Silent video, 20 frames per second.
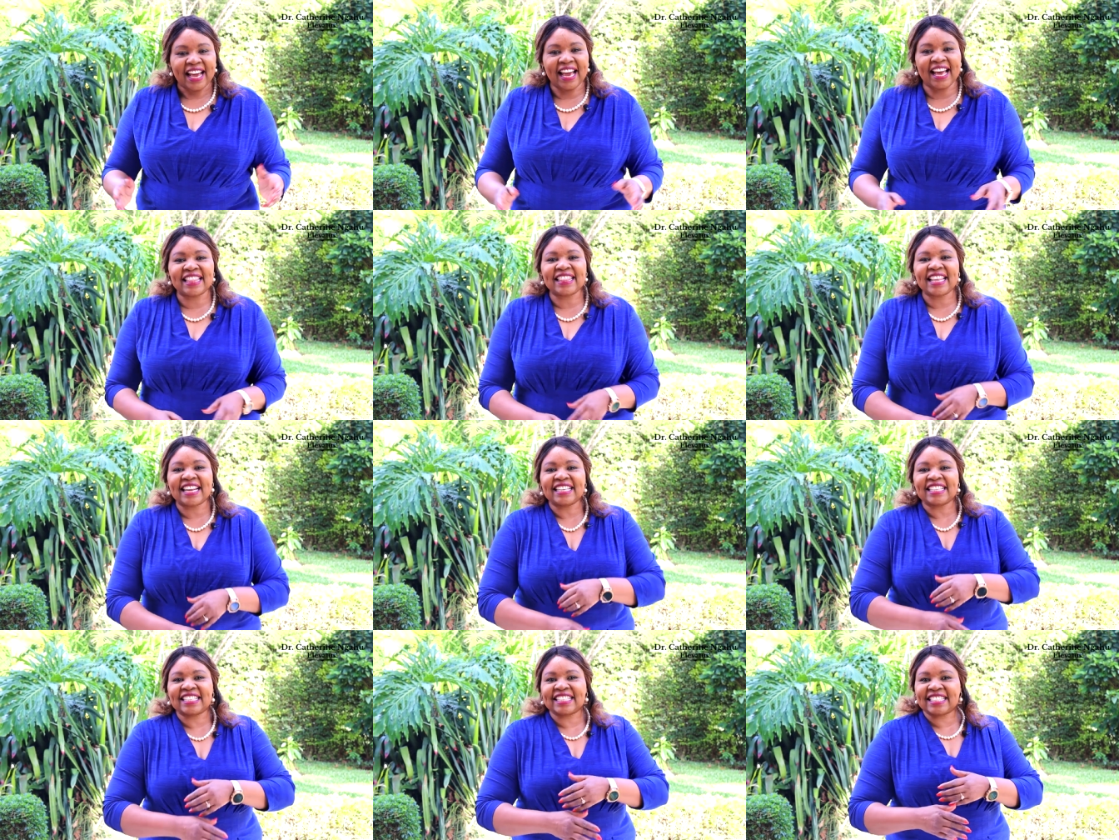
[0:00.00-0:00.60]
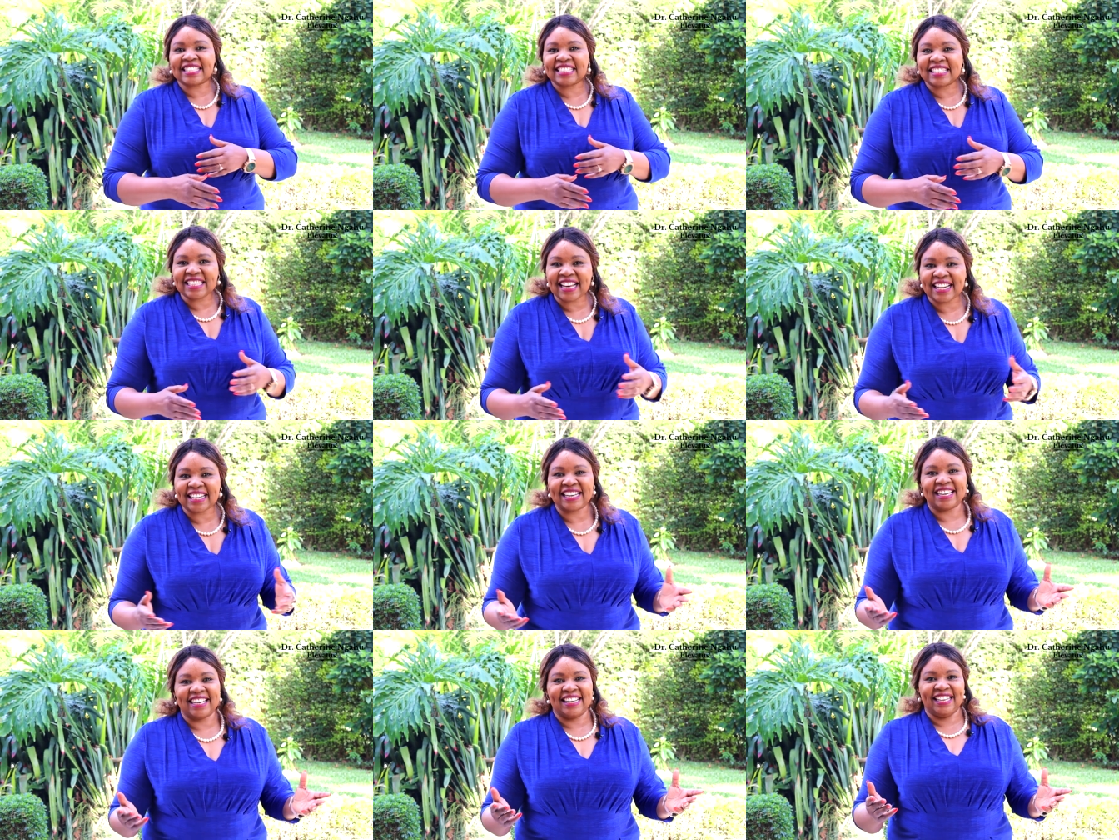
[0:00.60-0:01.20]
And then
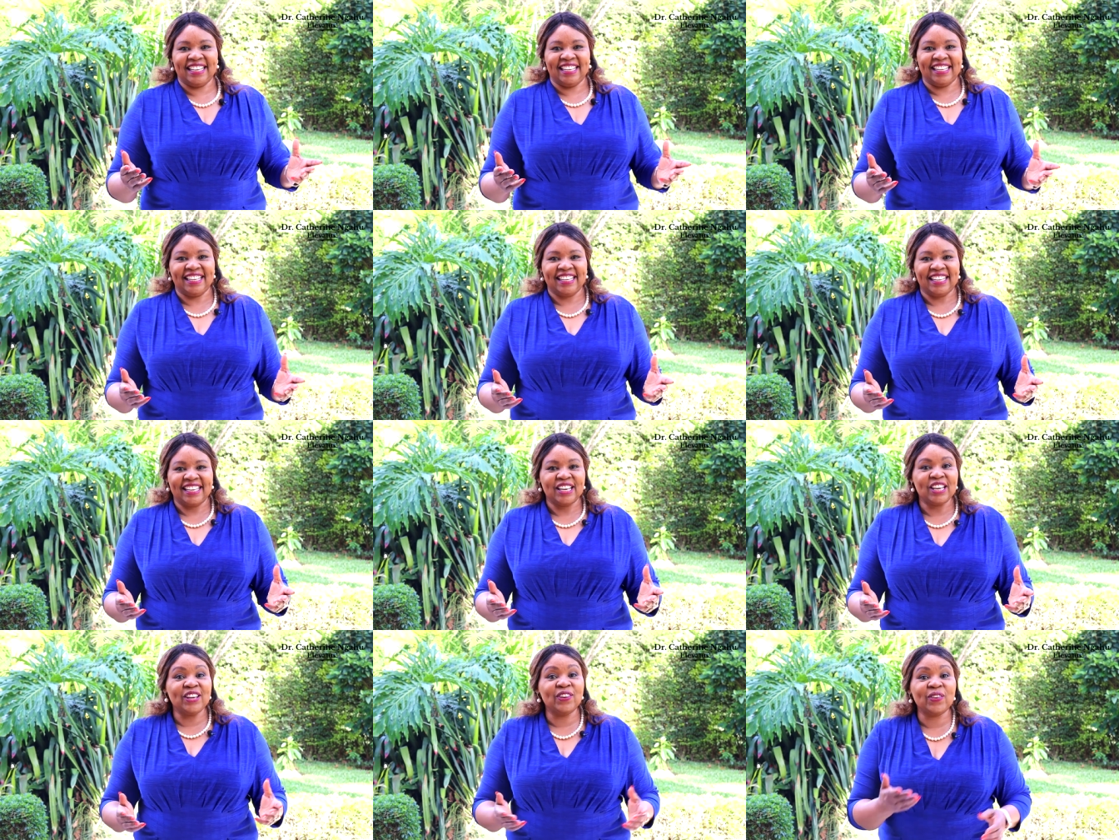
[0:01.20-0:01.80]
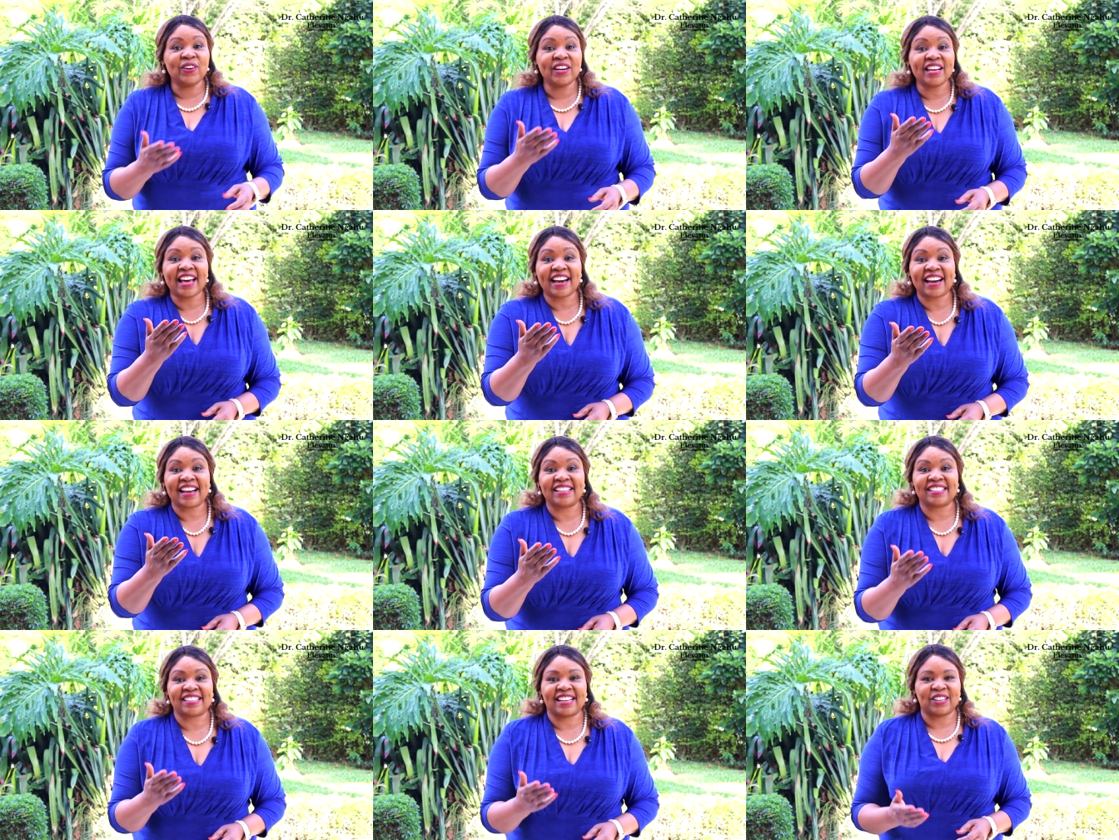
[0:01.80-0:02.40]
suddenly you
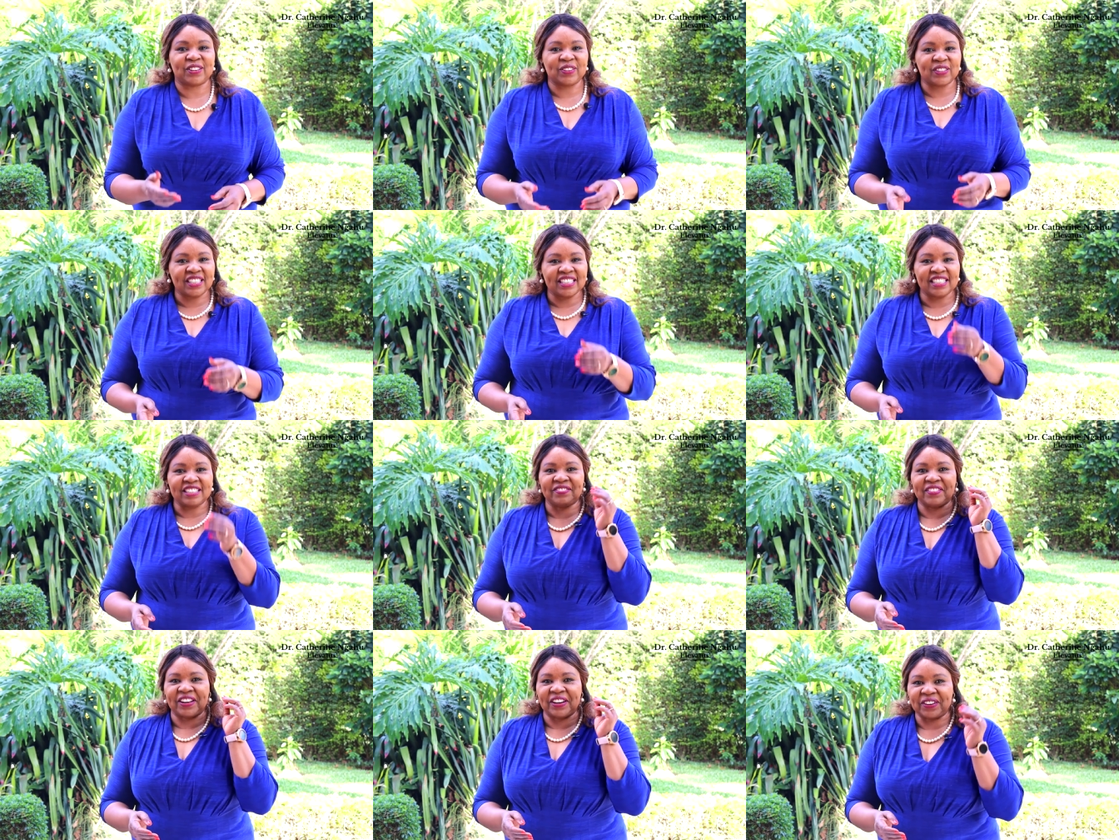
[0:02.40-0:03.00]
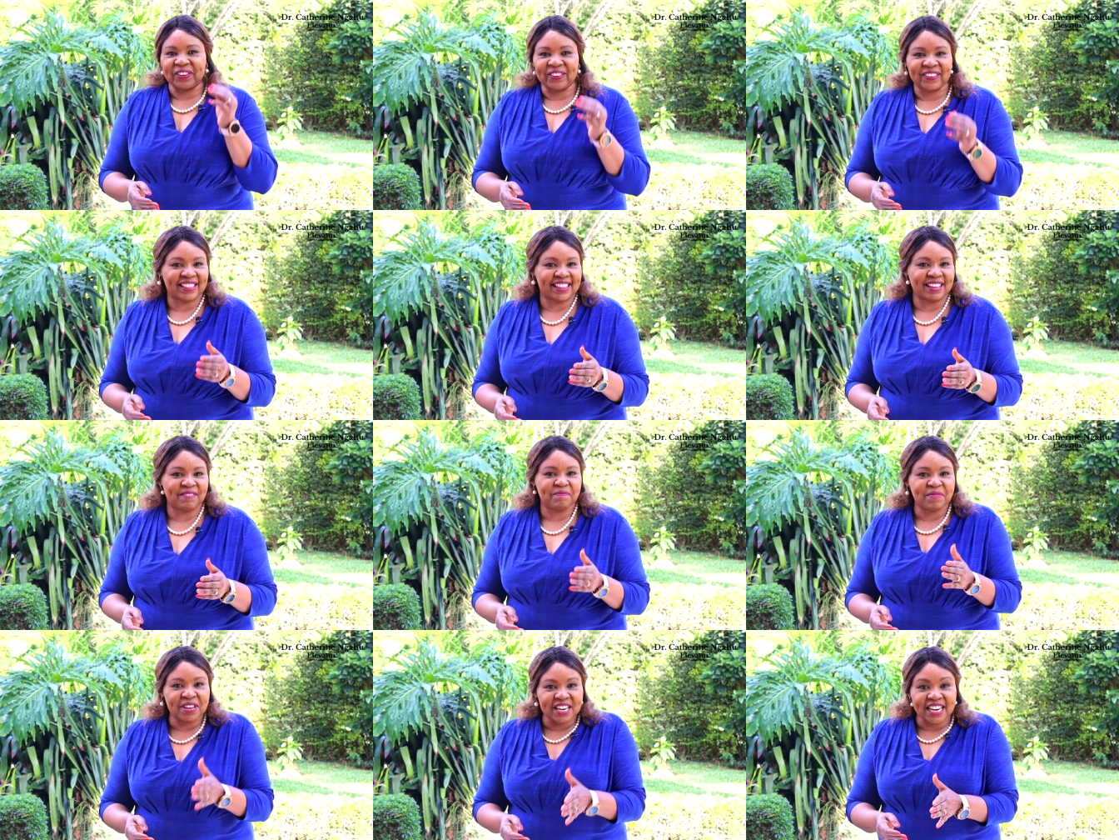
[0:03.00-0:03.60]
realize that you didn't even know
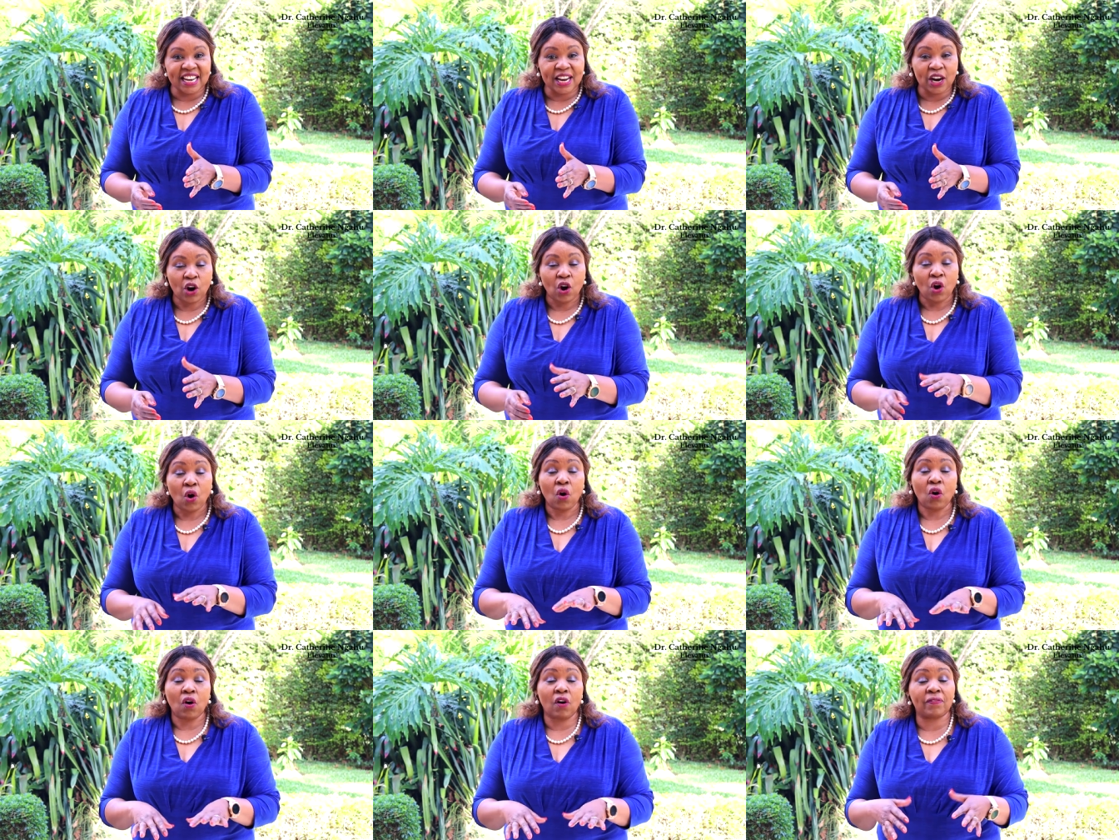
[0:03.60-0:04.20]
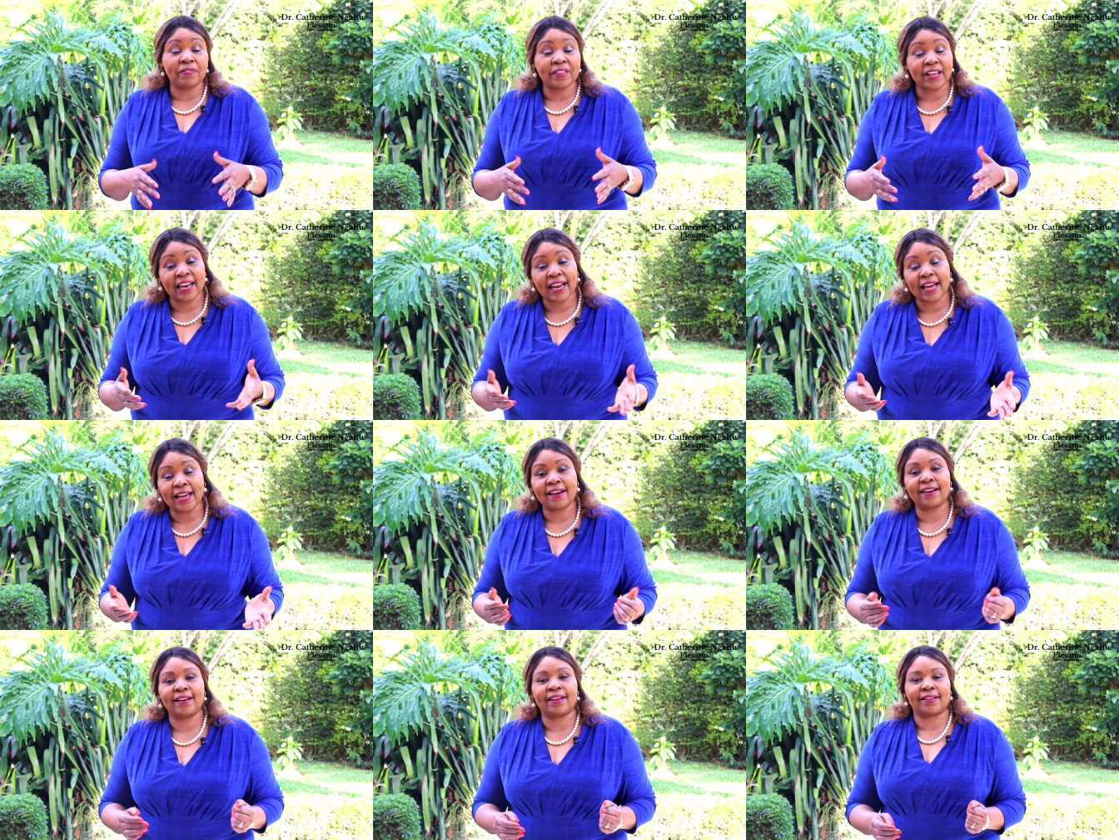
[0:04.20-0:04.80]
the meaning of the
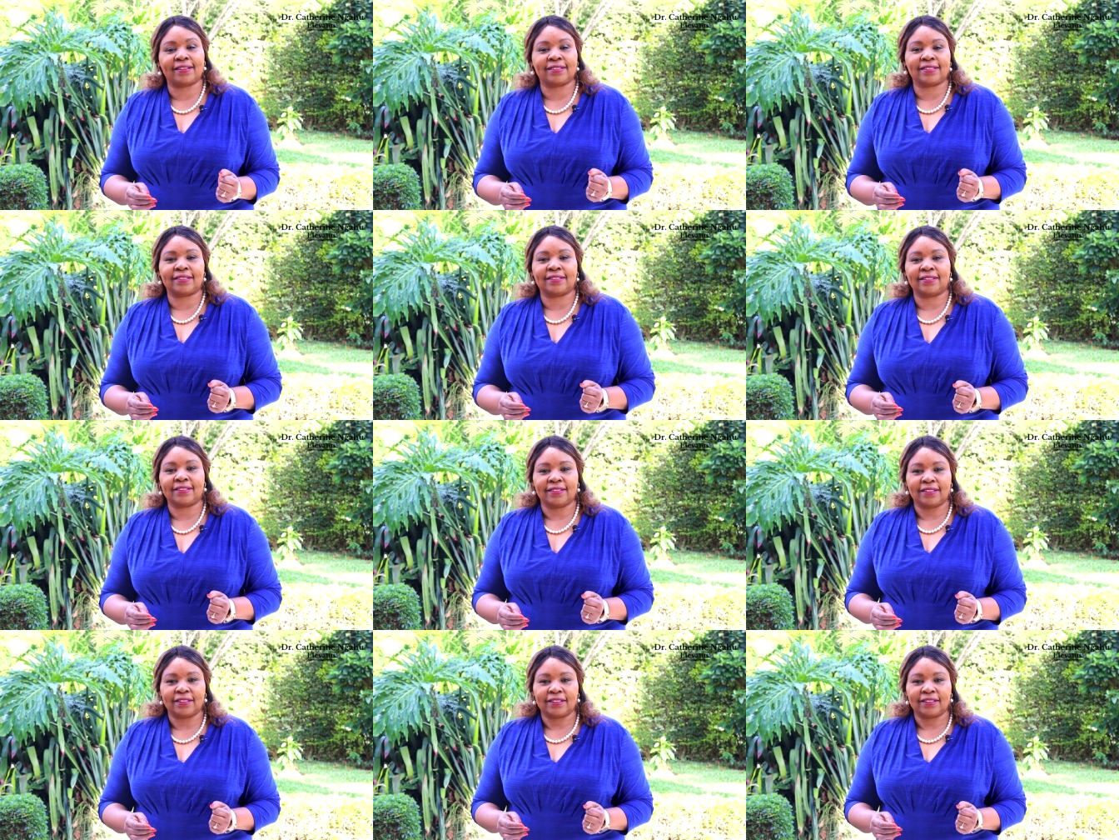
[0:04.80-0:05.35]
lyrics